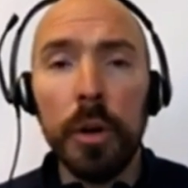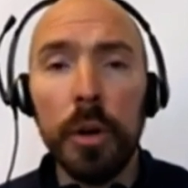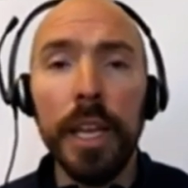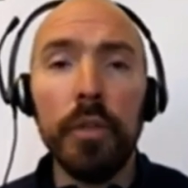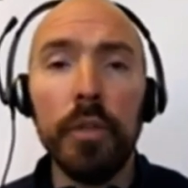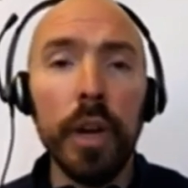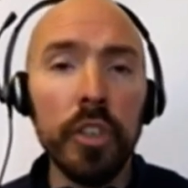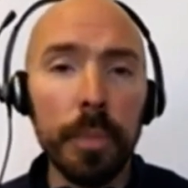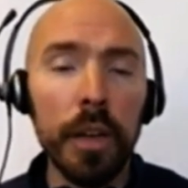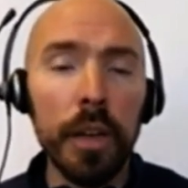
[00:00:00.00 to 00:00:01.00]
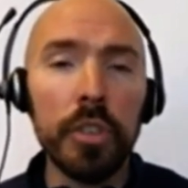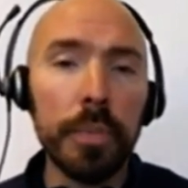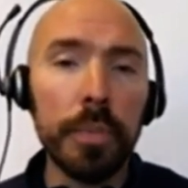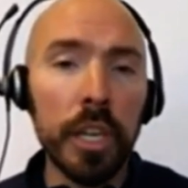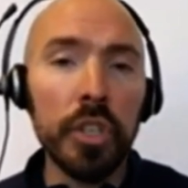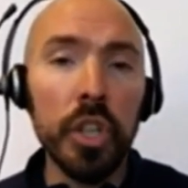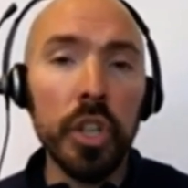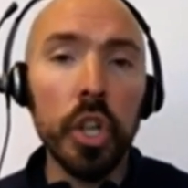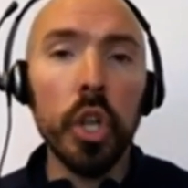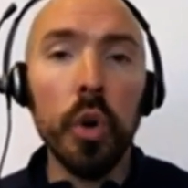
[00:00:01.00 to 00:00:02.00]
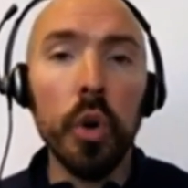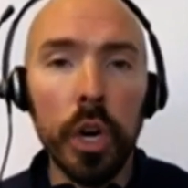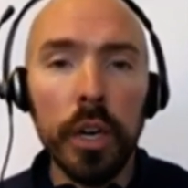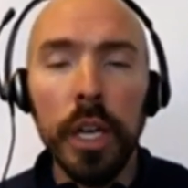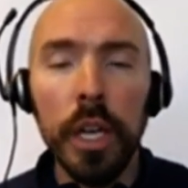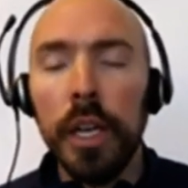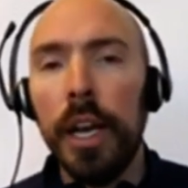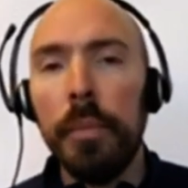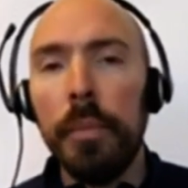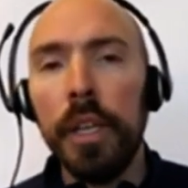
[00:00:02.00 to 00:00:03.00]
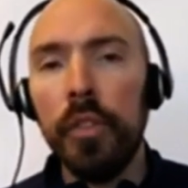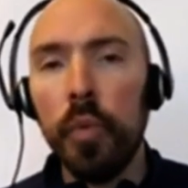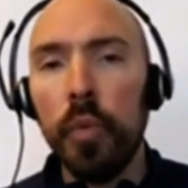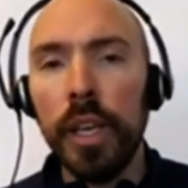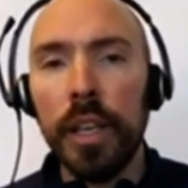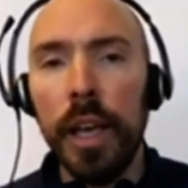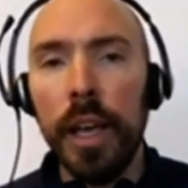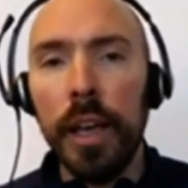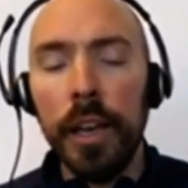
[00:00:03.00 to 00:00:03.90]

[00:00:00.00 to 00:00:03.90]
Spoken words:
could remain range bound to potentially lower in the weeks ahead.